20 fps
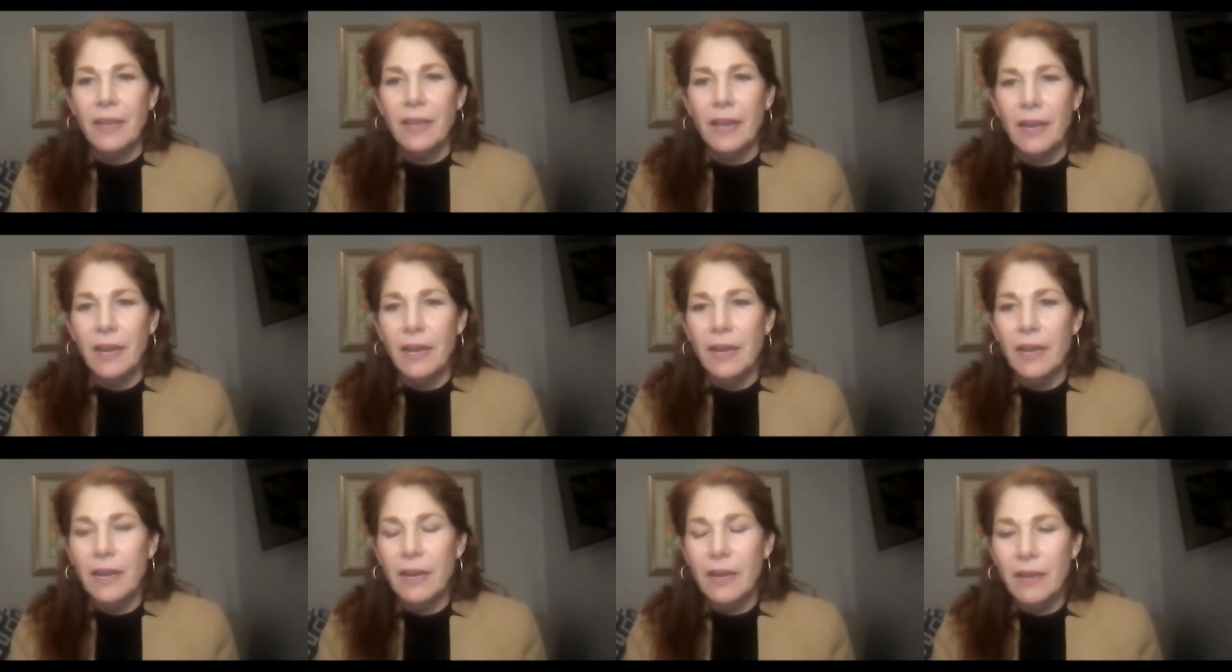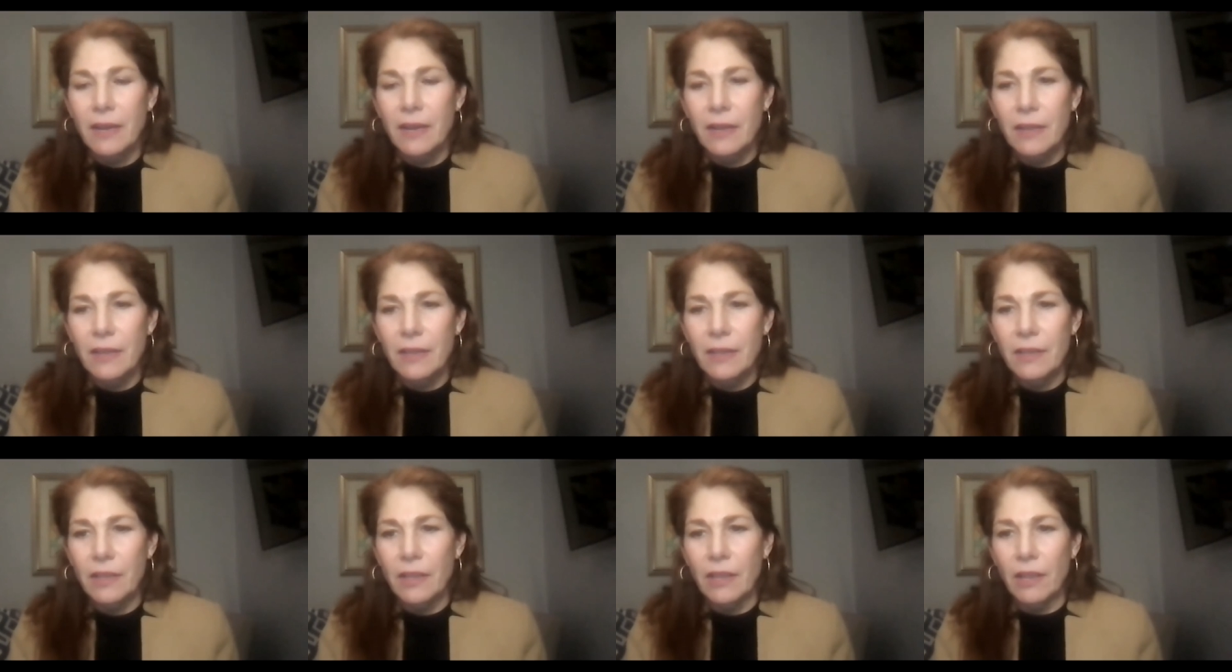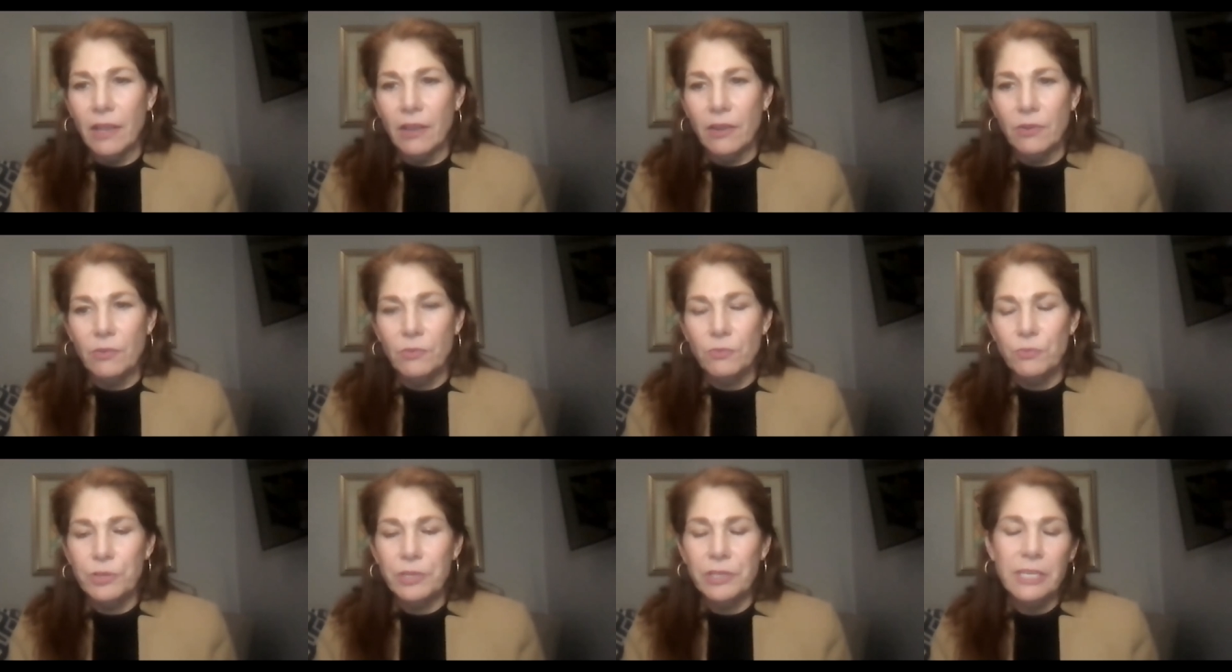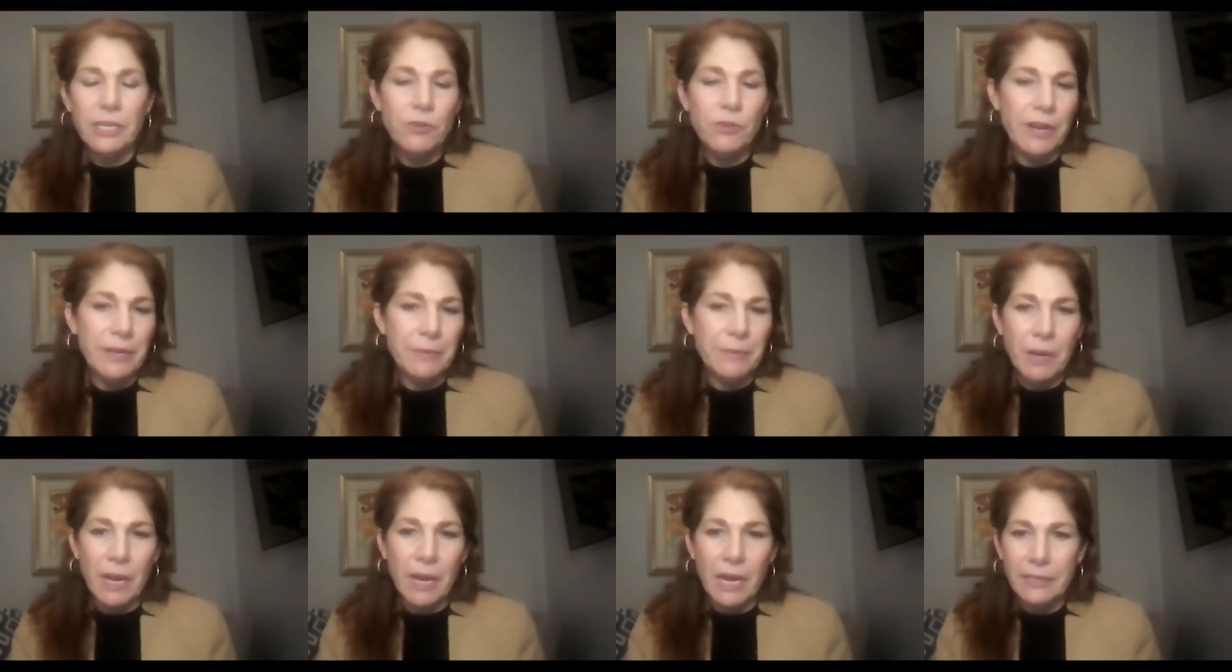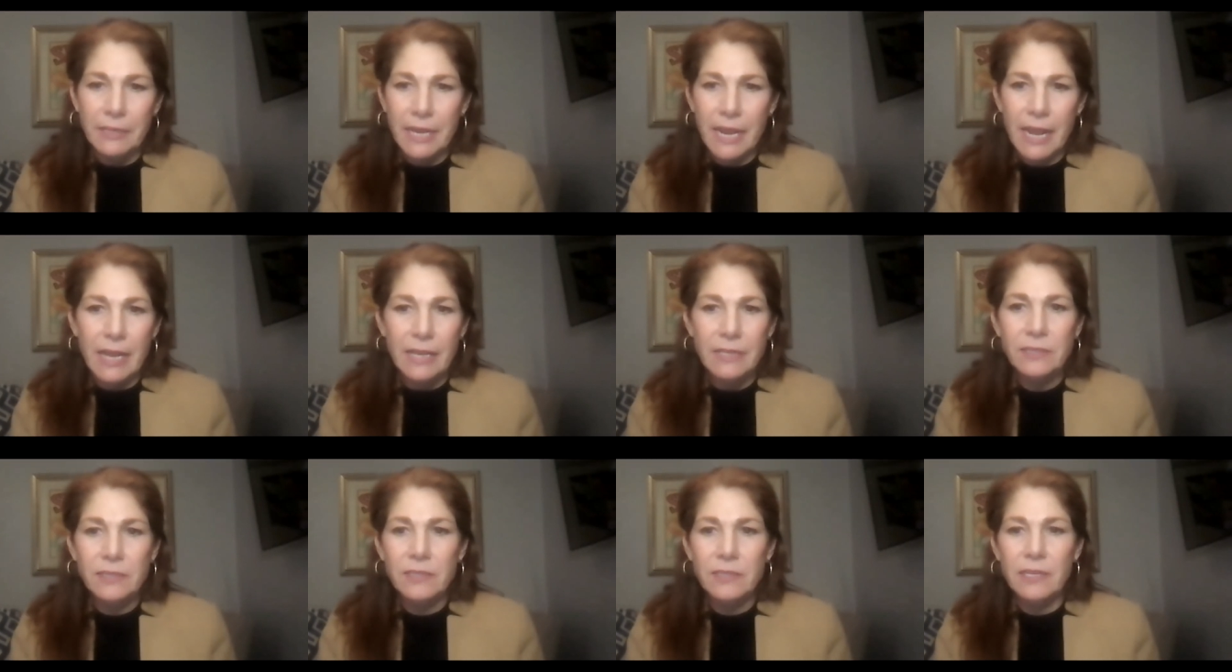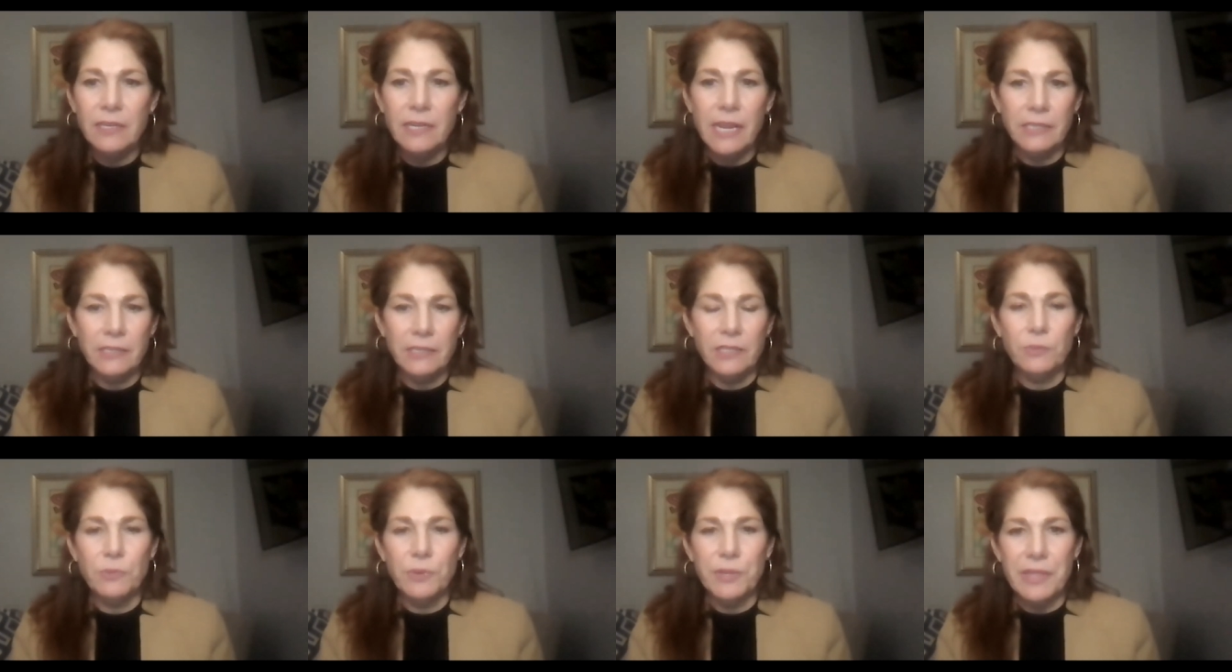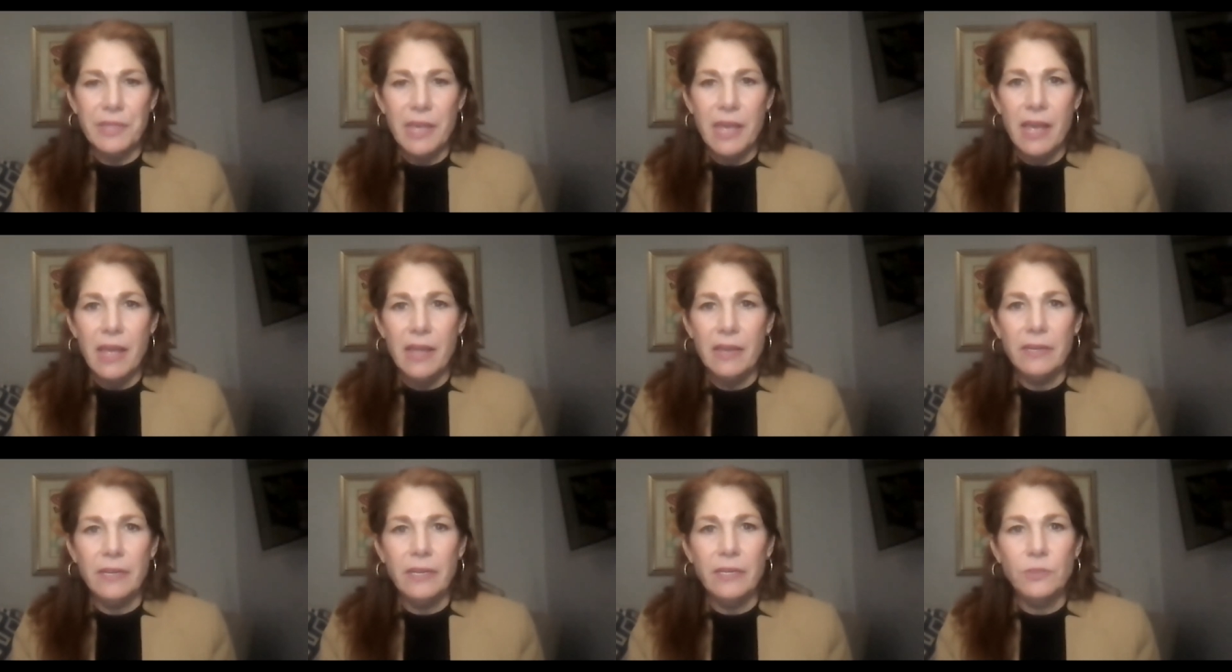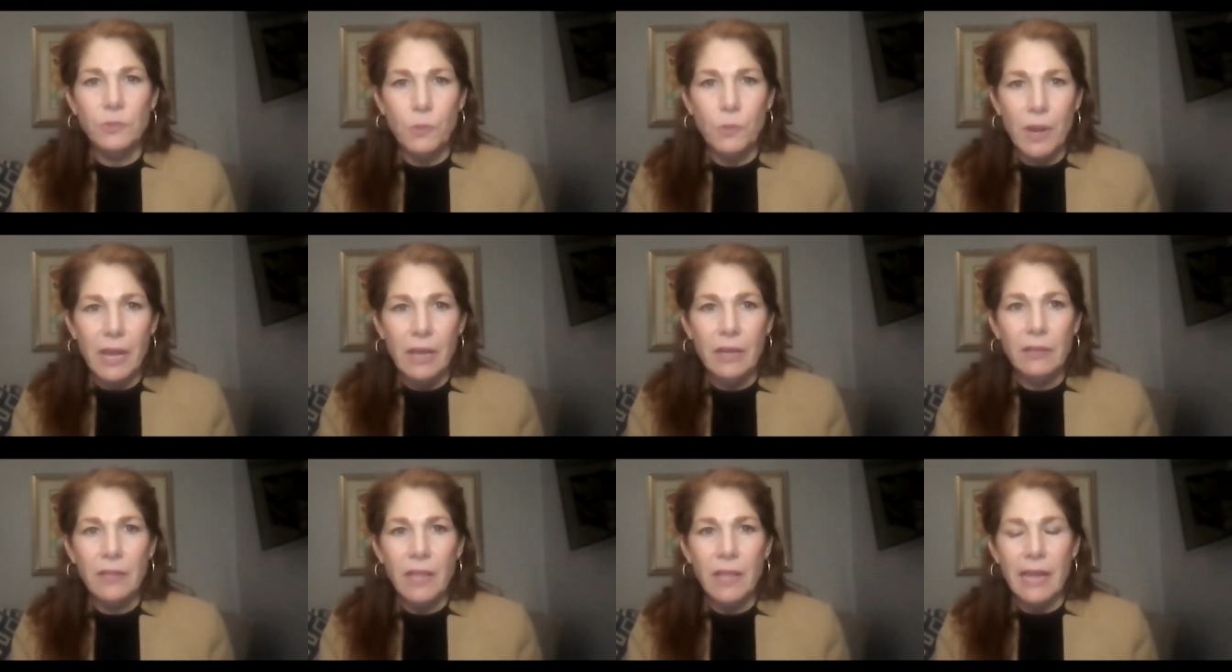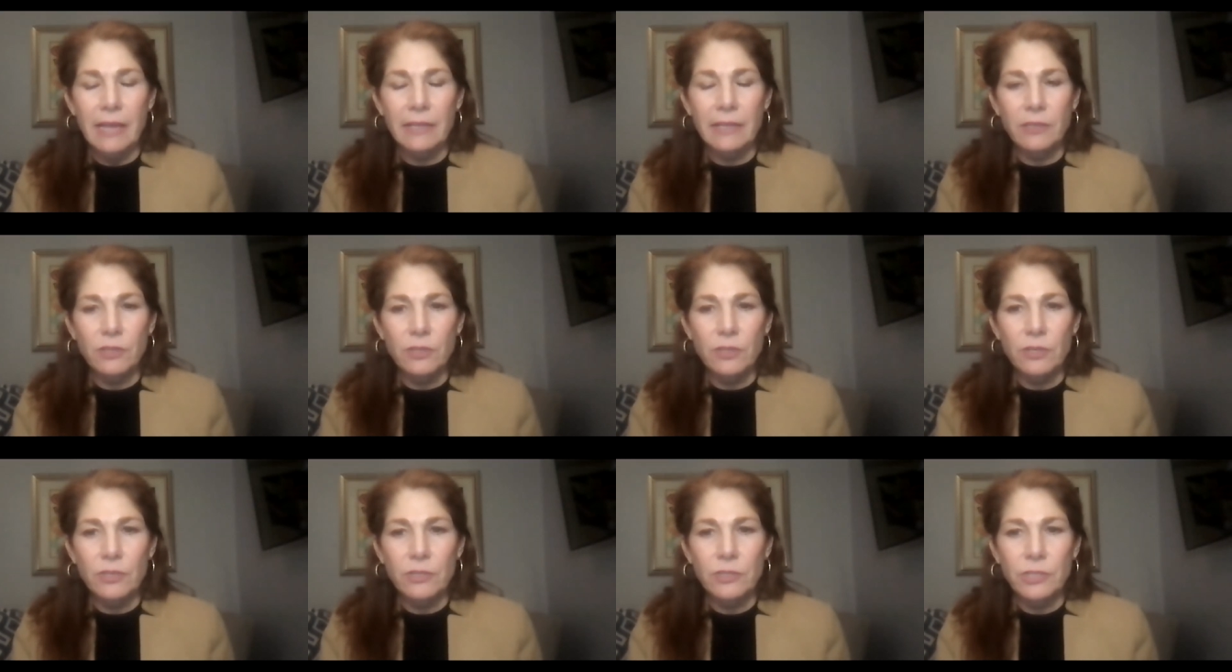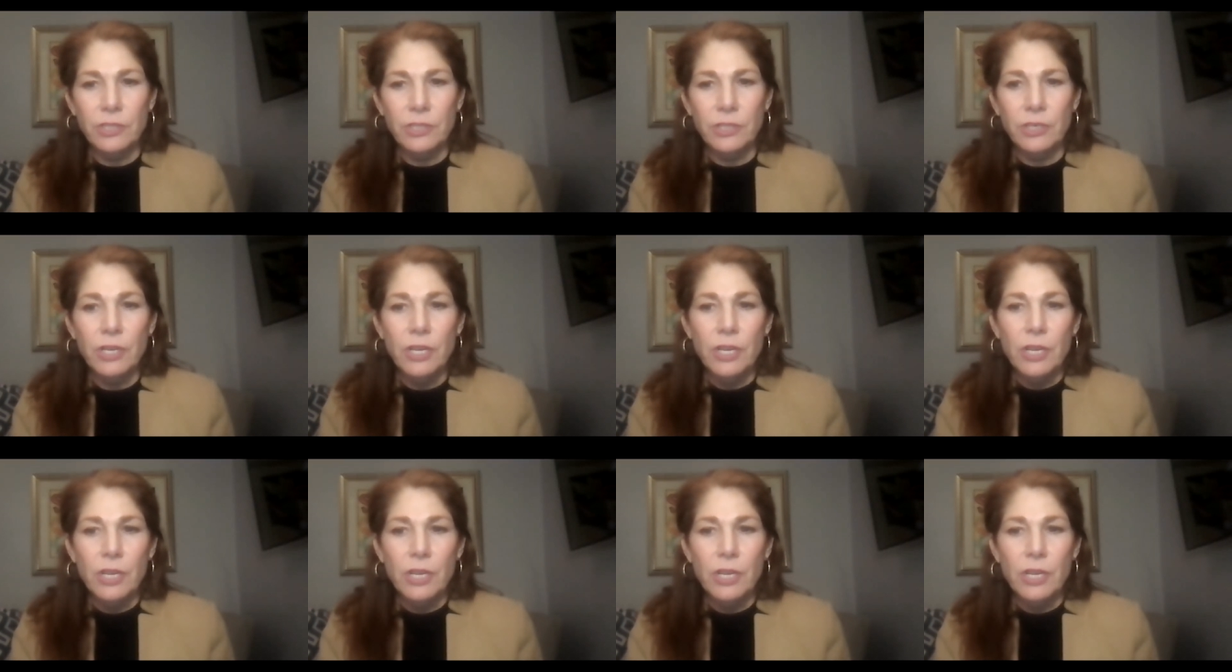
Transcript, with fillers: Hmm. Uh, a really great podcast connected with that as well. I learned uh,